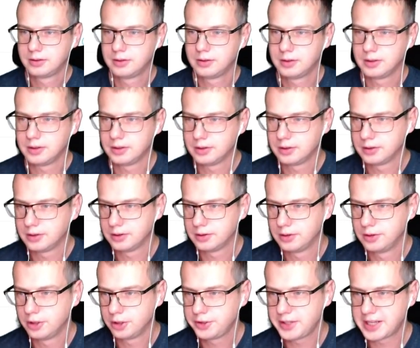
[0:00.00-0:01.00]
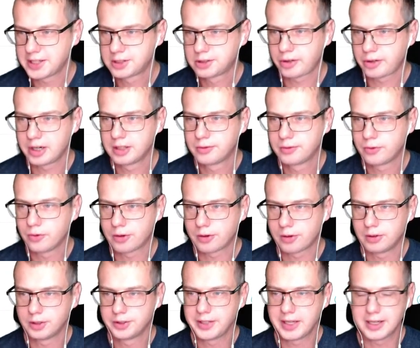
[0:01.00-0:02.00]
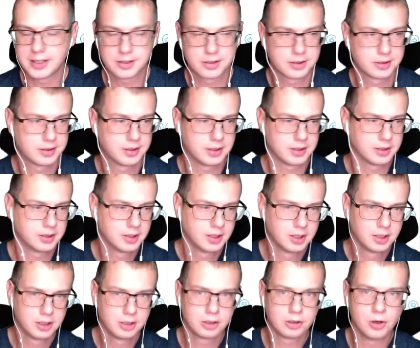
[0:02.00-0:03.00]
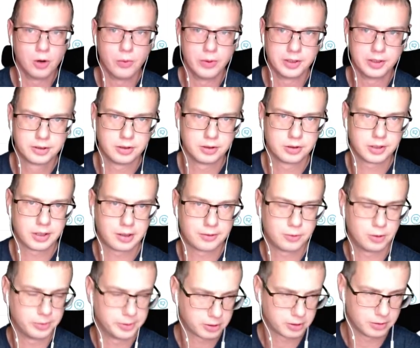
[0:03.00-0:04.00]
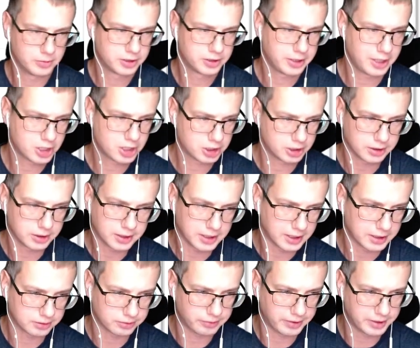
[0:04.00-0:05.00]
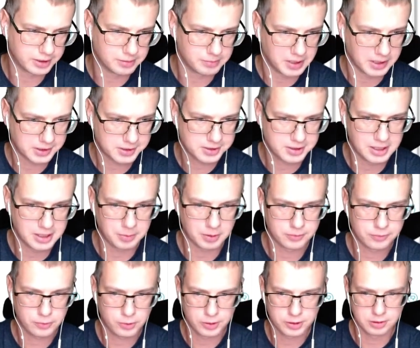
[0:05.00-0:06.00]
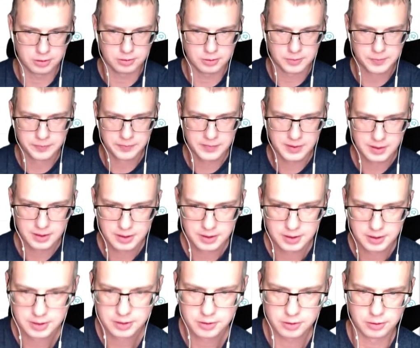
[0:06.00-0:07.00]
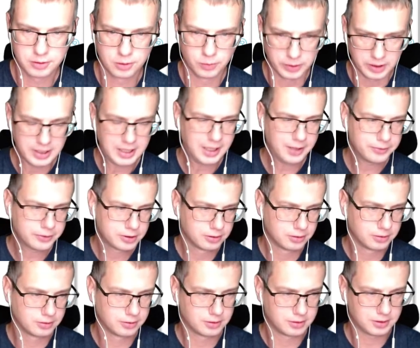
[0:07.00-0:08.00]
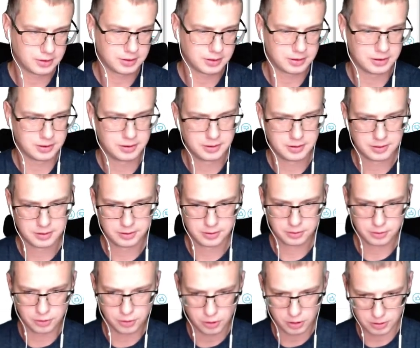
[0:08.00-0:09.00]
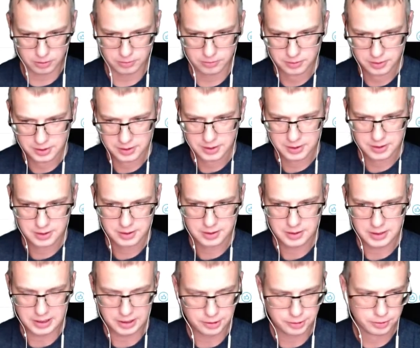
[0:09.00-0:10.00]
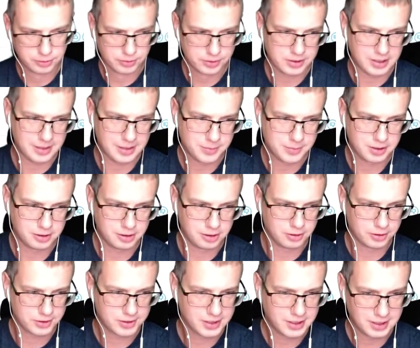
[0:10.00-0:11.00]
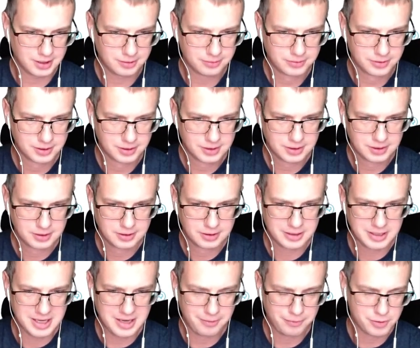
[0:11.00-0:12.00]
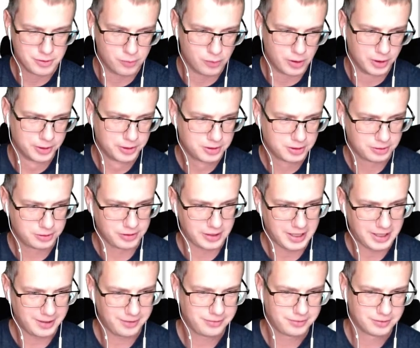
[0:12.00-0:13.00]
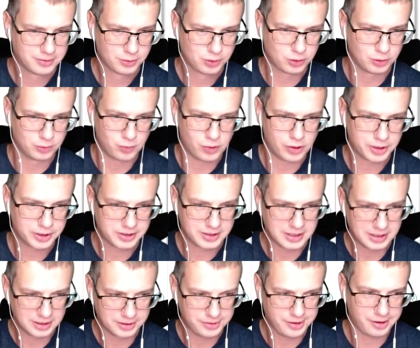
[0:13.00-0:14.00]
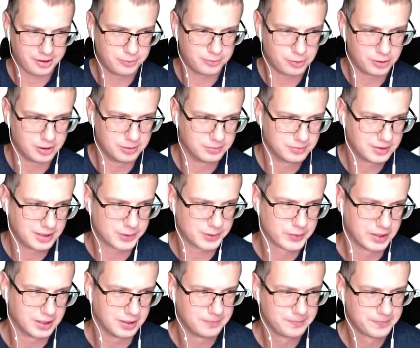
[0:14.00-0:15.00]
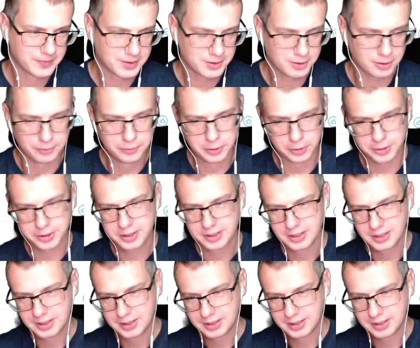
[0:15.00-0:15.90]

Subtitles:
as straightforward as going to Terraform documentation and getting a ready-made snippet for you. So you will have to go and do something yourself if you want to have support in Terraform as well. So first,